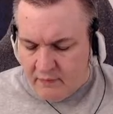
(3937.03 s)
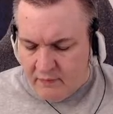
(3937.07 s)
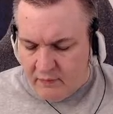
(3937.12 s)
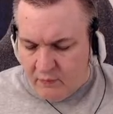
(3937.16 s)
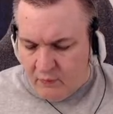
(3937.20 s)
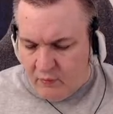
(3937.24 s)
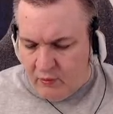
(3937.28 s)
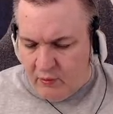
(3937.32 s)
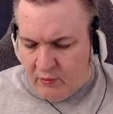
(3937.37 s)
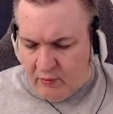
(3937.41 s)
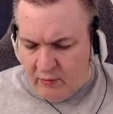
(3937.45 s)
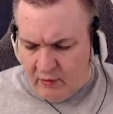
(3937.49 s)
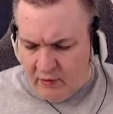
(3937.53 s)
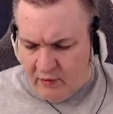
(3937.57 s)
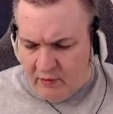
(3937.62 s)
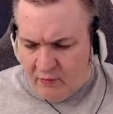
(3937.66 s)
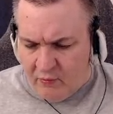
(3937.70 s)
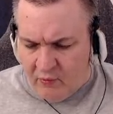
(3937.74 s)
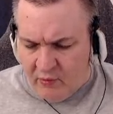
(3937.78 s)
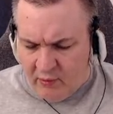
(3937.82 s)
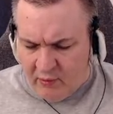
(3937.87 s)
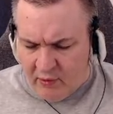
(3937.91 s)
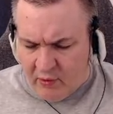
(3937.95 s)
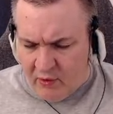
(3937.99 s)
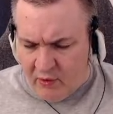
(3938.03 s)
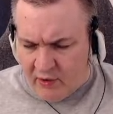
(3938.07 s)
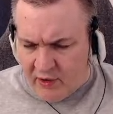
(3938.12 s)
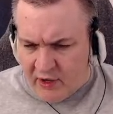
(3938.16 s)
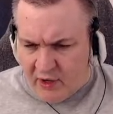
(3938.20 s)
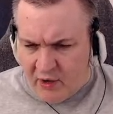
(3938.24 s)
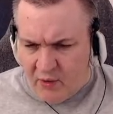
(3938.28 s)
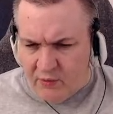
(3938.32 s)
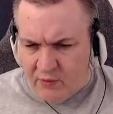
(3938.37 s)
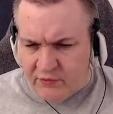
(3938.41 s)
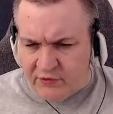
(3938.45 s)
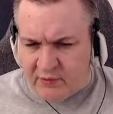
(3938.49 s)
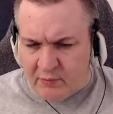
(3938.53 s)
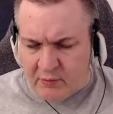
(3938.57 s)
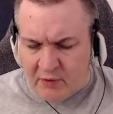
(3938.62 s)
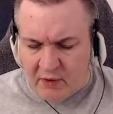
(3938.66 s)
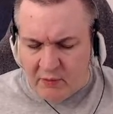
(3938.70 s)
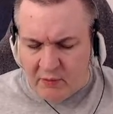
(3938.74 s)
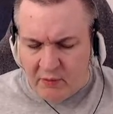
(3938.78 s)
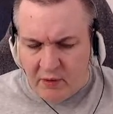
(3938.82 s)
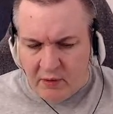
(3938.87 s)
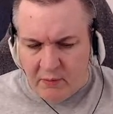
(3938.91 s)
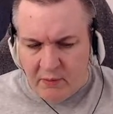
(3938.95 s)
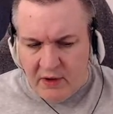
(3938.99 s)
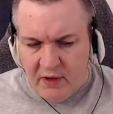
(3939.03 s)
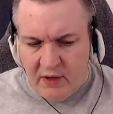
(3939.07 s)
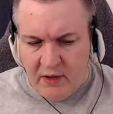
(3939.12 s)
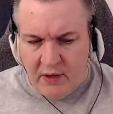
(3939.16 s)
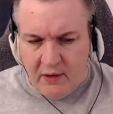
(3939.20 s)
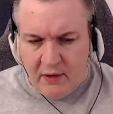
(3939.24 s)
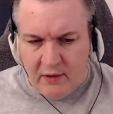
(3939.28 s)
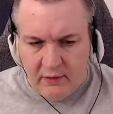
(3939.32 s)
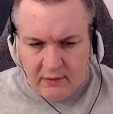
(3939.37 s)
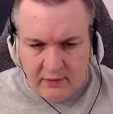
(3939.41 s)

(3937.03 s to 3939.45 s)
We were going to go somewhere, weren't we?